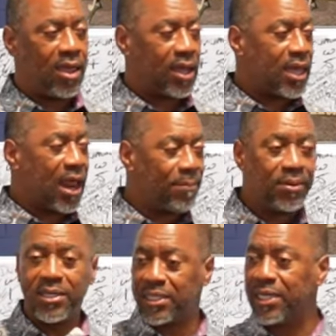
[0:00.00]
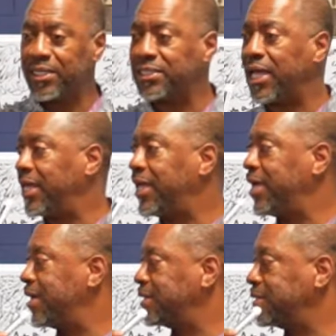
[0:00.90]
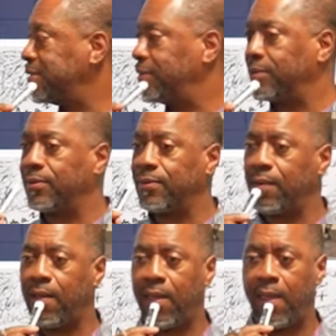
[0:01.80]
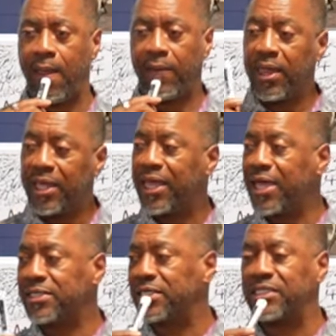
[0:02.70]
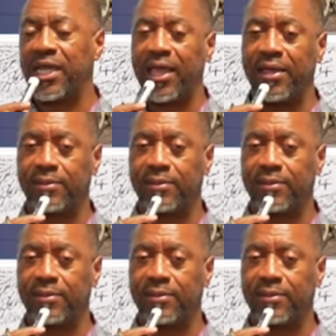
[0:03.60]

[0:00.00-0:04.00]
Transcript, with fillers: Can I please at least say to kids? Get a kiss a chance.